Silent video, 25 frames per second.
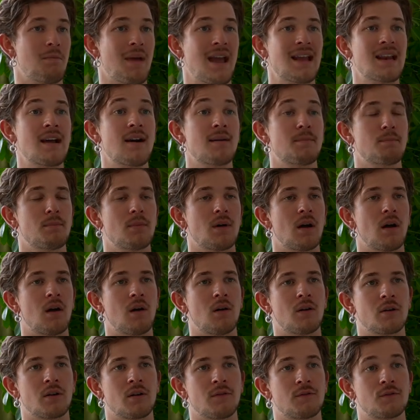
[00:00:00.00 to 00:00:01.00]
made up
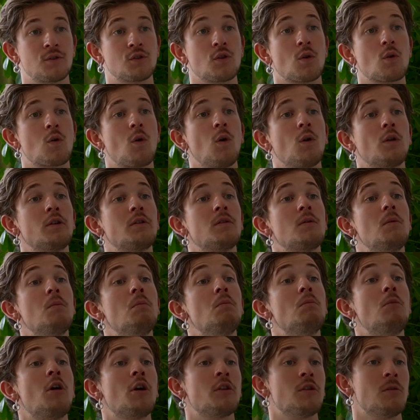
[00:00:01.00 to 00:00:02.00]
out of
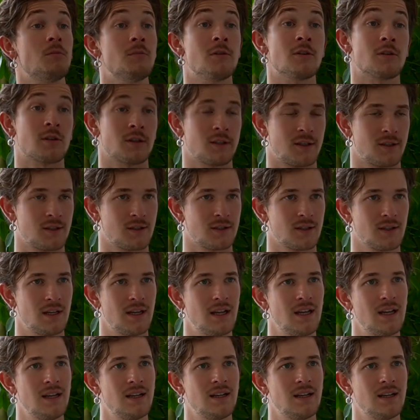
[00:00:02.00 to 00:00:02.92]
so-called monomers.